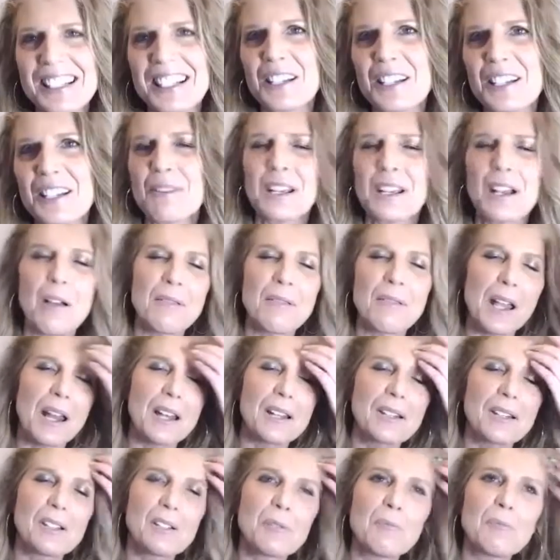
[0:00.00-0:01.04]
be coming on. I'm
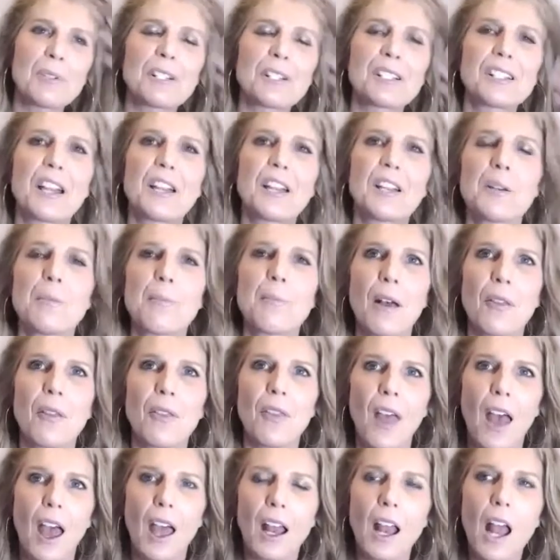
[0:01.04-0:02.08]
super excited about
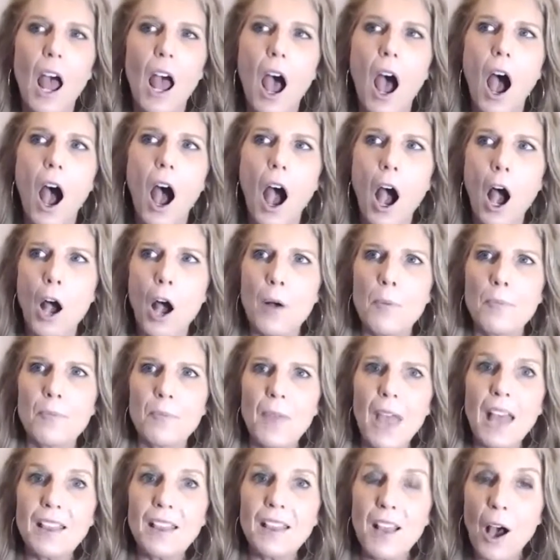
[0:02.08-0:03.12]
that.
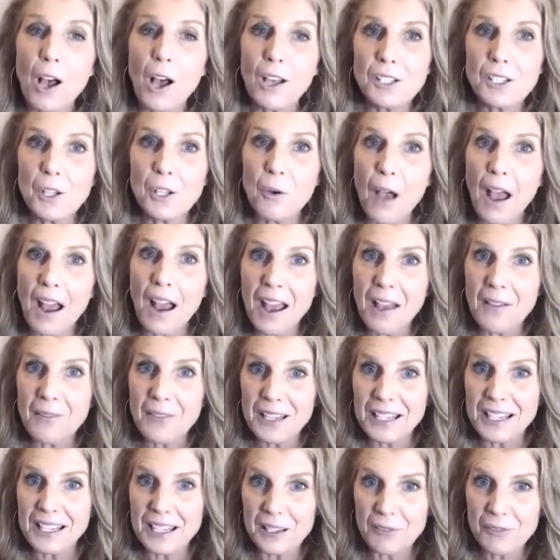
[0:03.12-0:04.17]
And also, I have
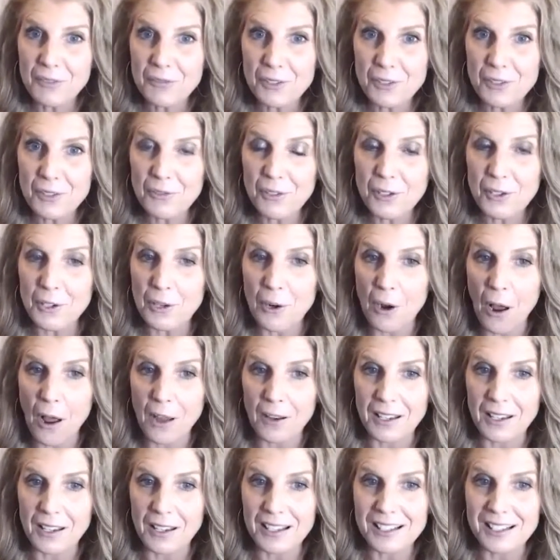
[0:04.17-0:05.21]
a gift for your
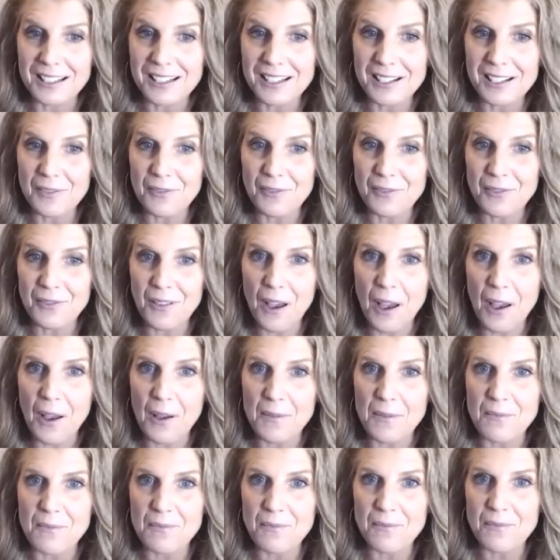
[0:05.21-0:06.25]
audience if
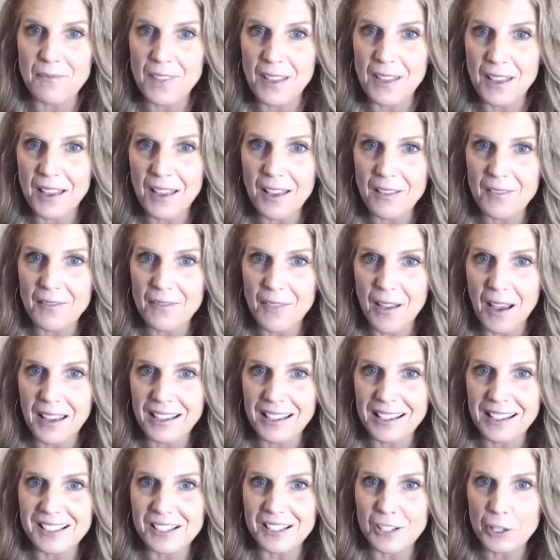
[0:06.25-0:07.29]
I
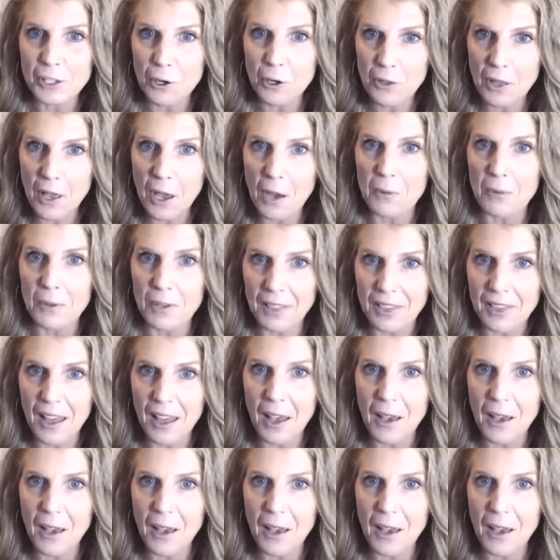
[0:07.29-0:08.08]
can share that with them.